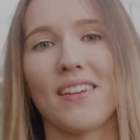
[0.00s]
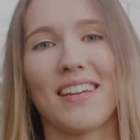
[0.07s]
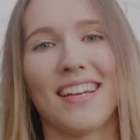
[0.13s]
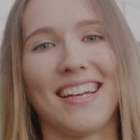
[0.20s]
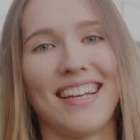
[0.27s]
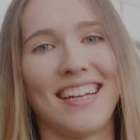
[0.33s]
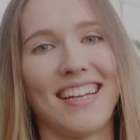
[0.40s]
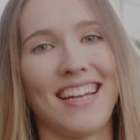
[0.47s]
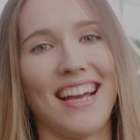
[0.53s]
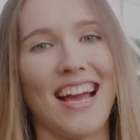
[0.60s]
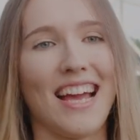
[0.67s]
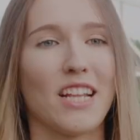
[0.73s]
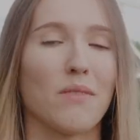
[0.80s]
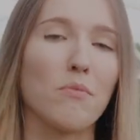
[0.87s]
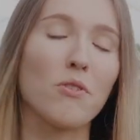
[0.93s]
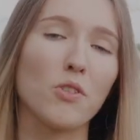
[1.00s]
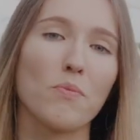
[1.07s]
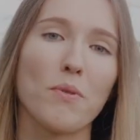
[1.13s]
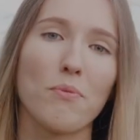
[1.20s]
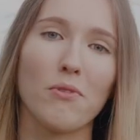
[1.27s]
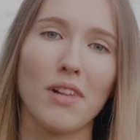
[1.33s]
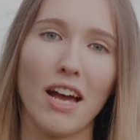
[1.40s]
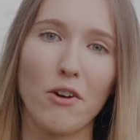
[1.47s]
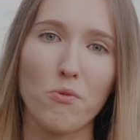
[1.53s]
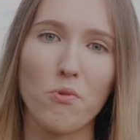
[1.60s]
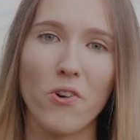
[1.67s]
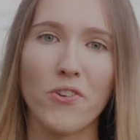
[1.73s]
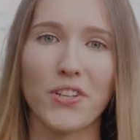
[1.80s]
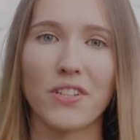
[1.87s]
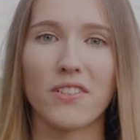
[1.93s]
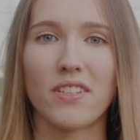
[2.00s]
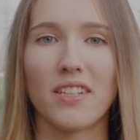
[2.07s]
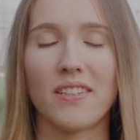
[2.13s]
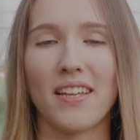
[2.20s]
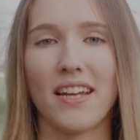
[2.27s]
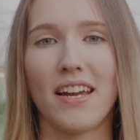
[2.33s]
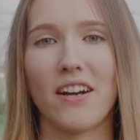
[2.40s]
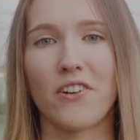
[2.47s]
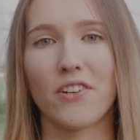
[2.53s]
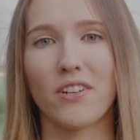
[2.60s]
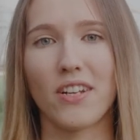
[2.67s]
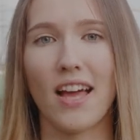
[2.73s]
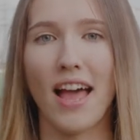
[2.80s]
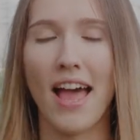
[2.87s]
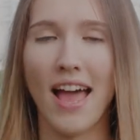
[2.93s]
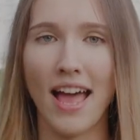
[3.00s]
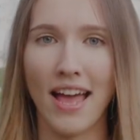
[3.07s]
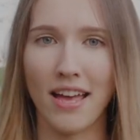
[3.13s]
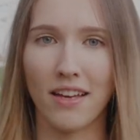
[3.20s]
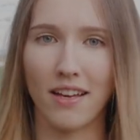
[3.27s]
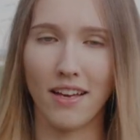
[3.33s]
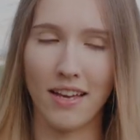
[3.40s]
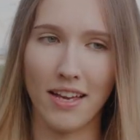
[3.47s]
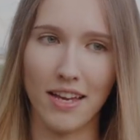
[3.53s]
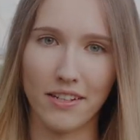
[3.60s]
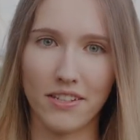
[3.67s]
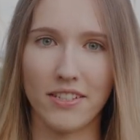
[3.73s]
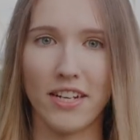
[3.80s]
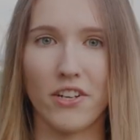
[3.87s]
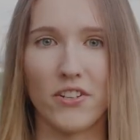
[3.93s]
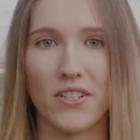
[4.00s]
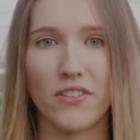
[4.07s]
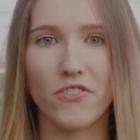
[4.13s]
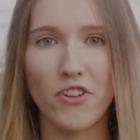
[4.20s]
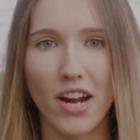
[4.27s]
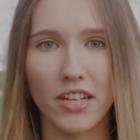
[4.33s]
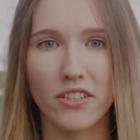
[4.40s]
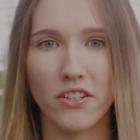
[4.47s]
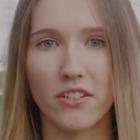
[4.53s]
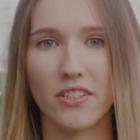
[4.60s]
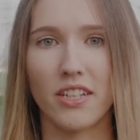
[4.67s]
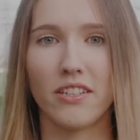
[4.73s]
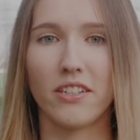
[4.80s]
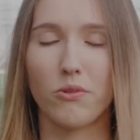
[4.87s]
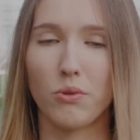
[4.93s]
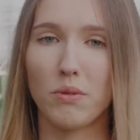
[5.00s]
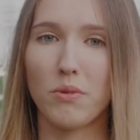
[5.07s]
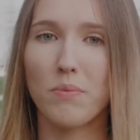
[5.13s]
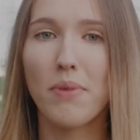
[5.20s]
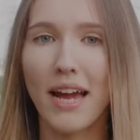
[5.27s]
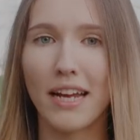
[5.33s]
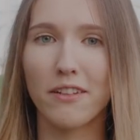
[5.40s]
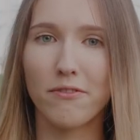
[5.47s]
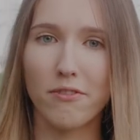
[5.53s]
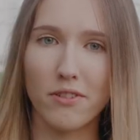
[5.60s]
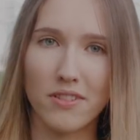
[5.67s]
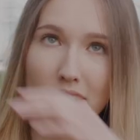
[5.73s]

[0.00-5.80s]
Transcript: And most people are worried that they are gonna hurt their instructor, that it will be painful.